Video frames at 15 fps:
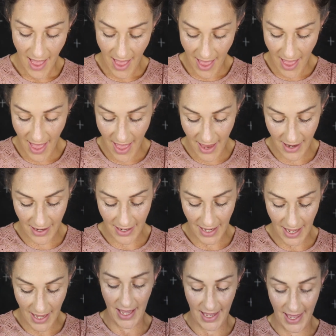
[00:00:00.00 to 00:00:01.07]
And
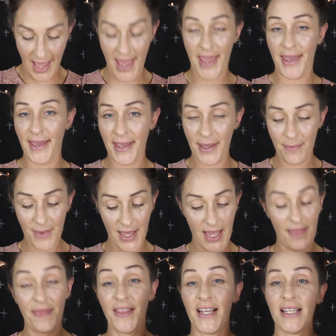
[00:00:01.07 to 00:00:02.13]
it came
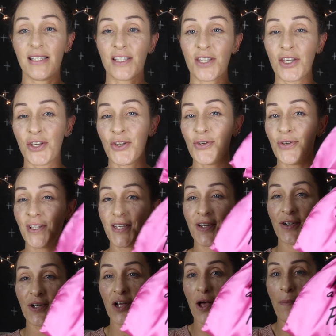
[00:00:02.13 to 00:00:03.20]
in this cute
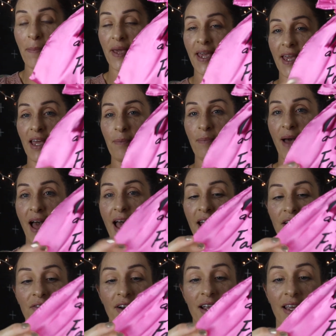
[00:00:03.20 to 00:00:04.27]
little pink
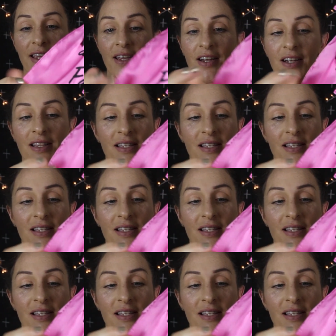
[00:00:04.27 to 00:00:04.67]
bag right here,